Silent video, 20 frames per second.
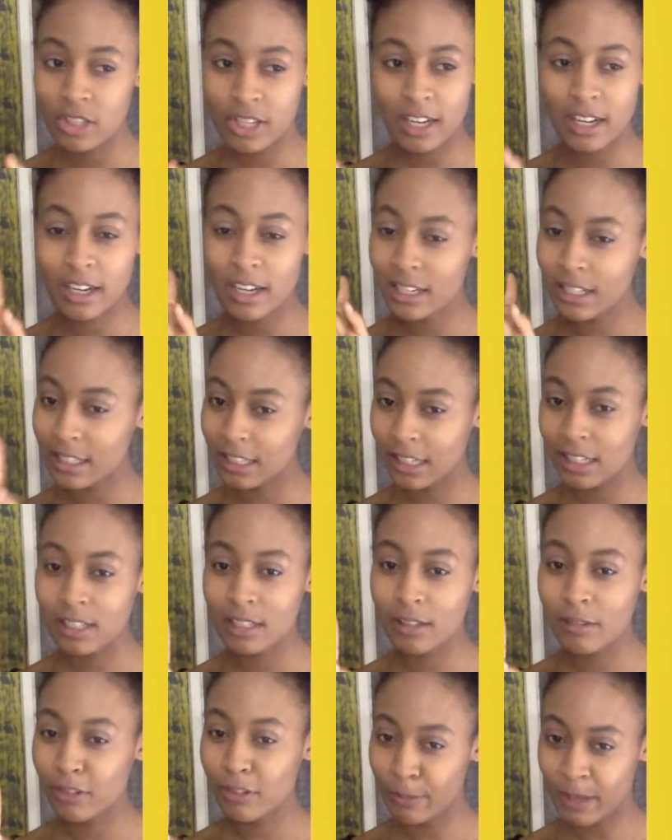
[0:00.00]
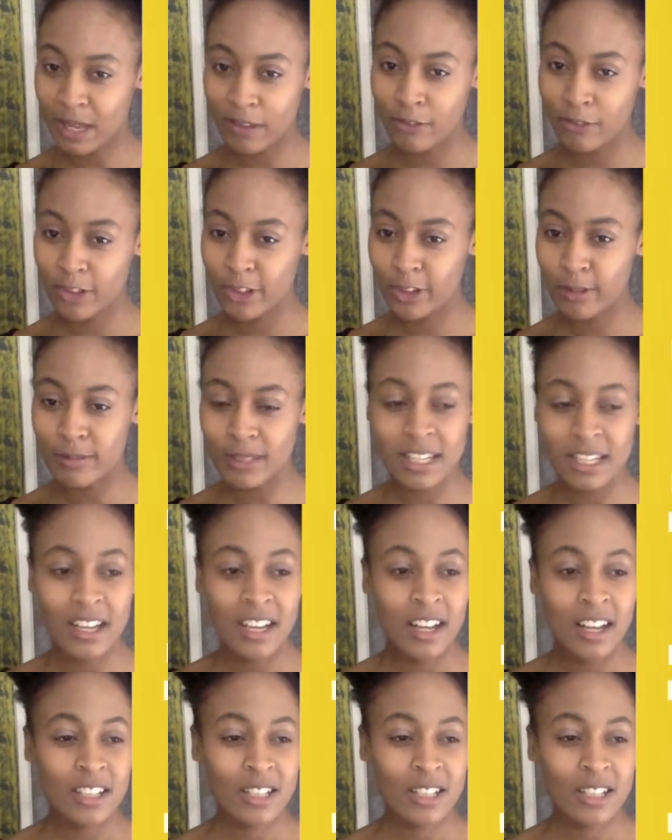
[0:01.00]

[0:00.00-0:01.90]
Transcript: She had an addiction for perfumes.